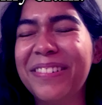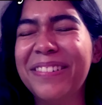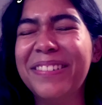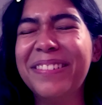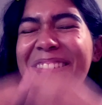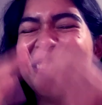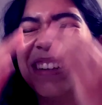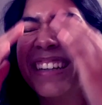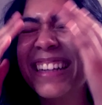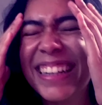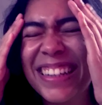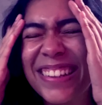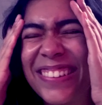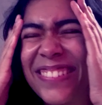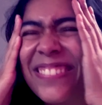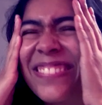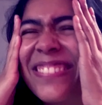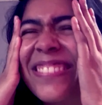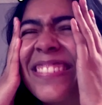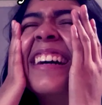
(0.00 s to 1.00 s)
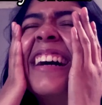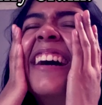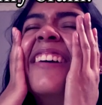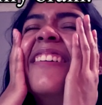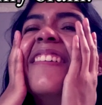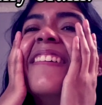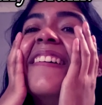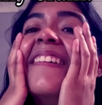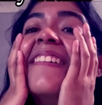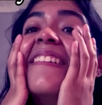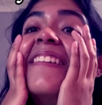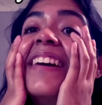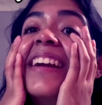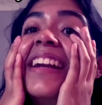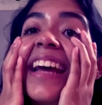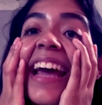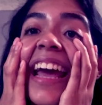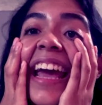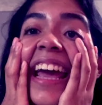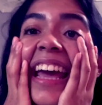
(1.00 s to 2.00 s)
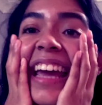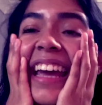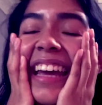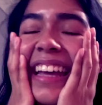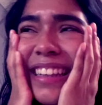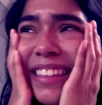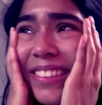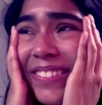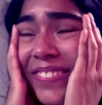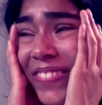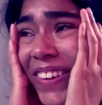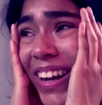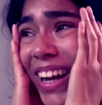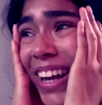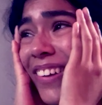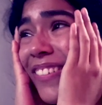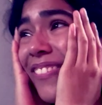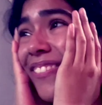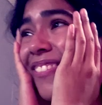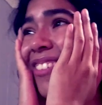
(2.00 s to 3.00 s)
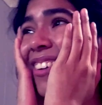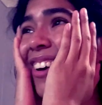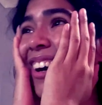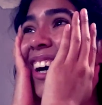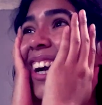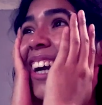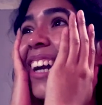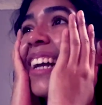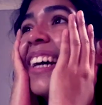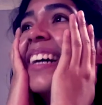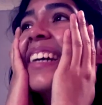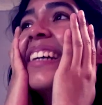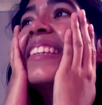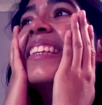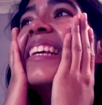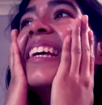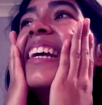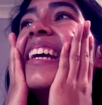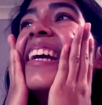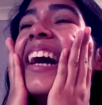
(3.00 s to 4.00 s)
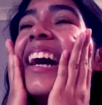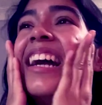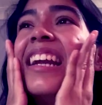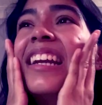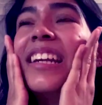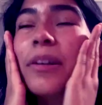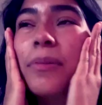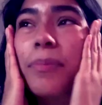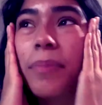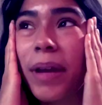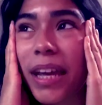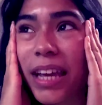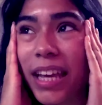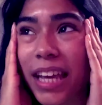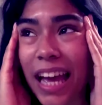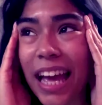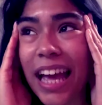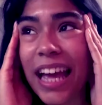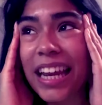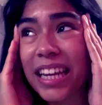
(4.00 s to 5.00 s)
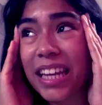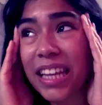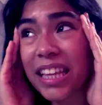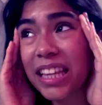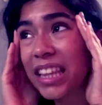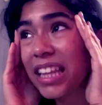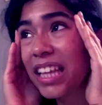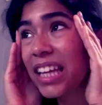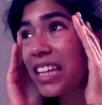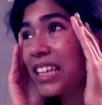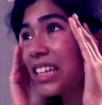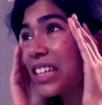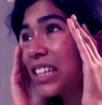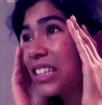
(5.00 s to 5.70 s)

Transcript: What if everyone hates my products? Like, I didn't make anything